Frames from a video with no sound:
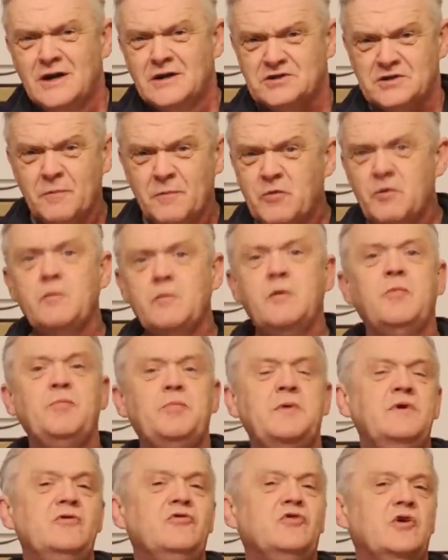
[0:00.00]
something
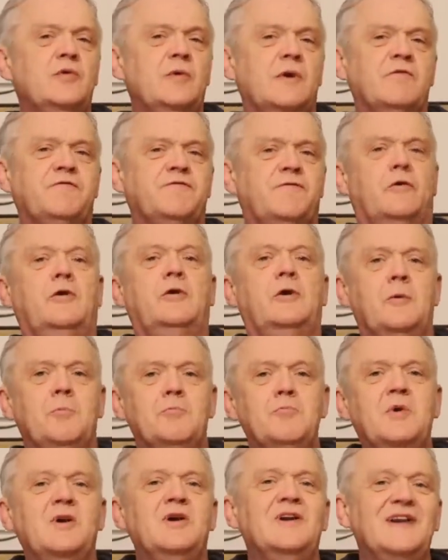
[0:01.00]
we've been doing for
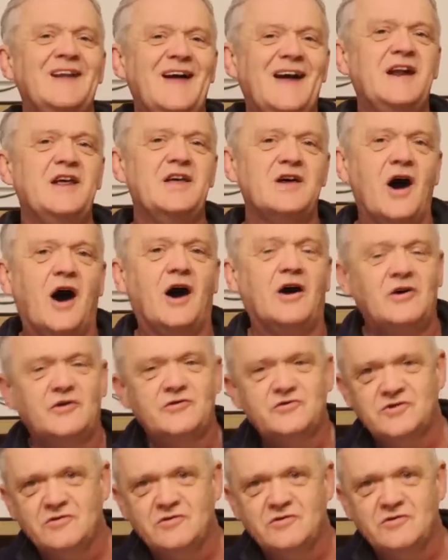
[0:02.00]
millennia,